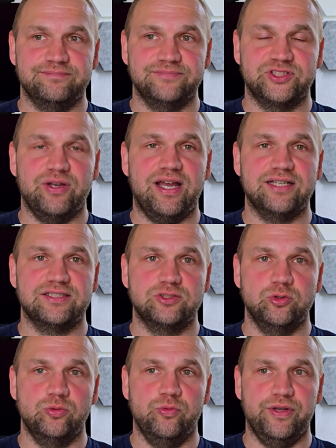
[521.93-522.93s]
So I
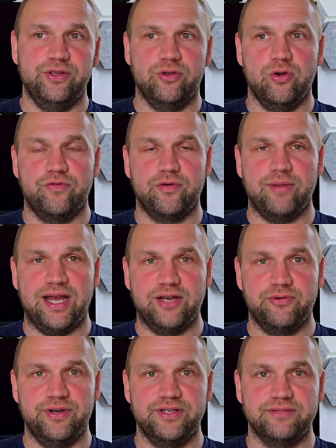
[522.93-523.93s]
assume when you go from
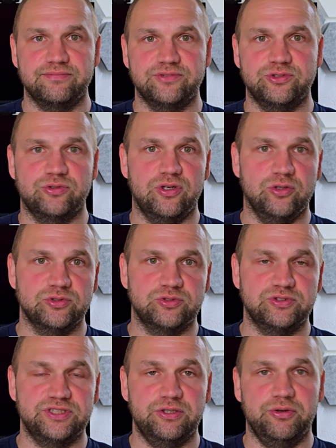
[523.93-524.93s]
100 to close
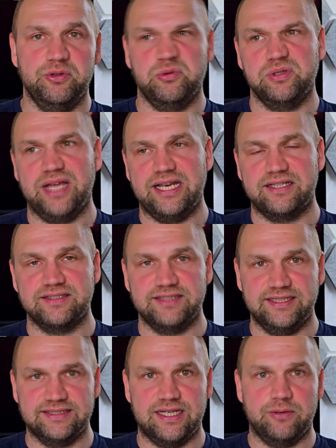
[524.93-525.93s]
to 0, you will get the
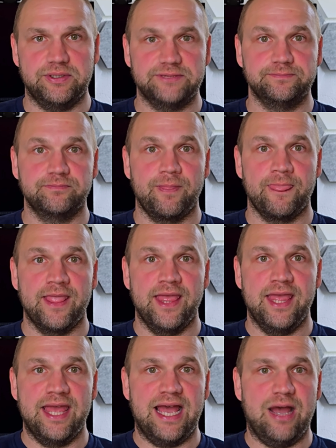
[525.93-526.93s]
6 hours.
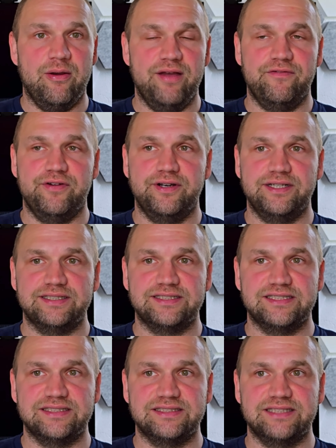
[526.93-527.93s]
However, this
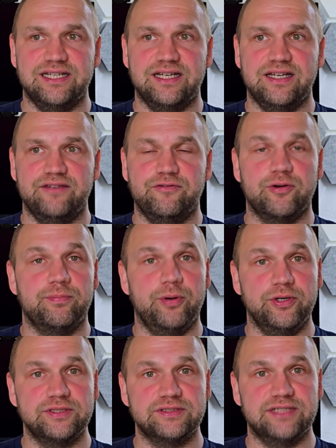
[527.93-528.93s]
is for a
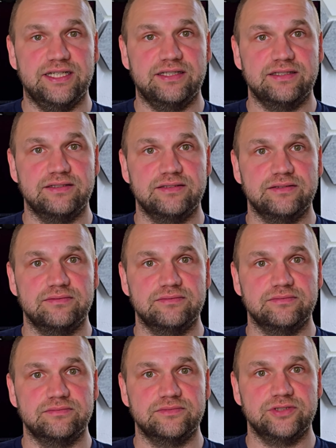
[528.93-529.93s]
person that
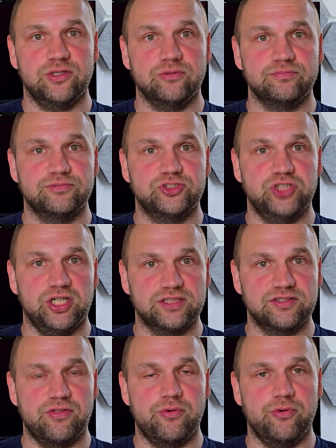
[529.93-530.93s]

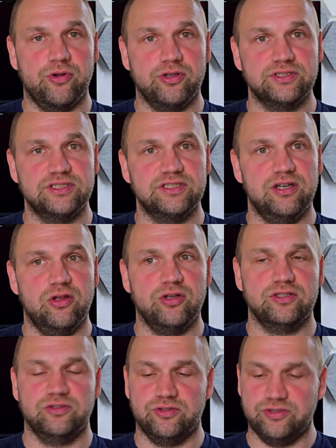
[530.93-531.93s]
chugs through content a
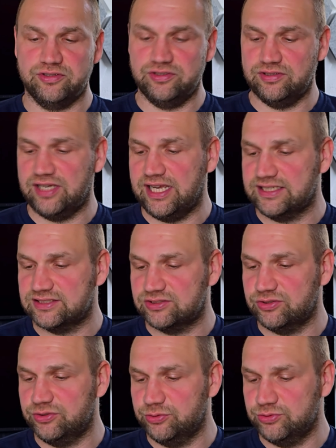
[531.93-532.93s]
lot or likes
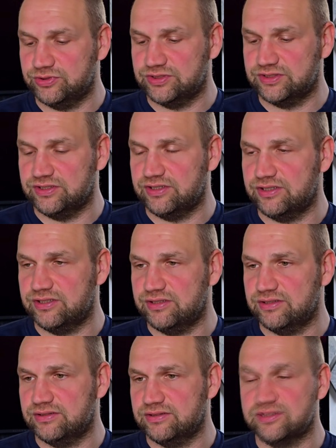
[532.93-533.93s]
to use
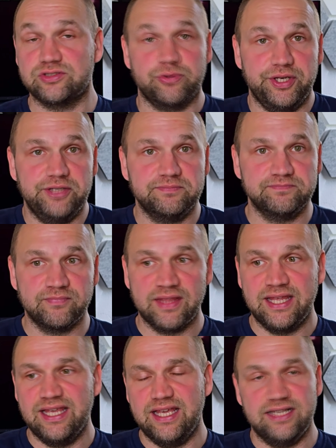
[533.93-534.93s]
the screen,
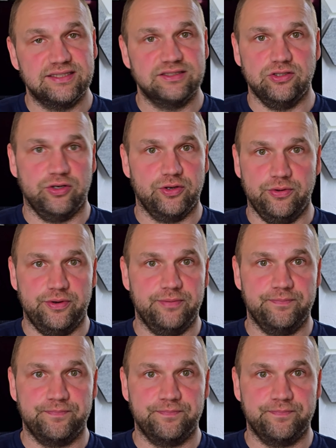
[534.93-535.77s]
it's not good.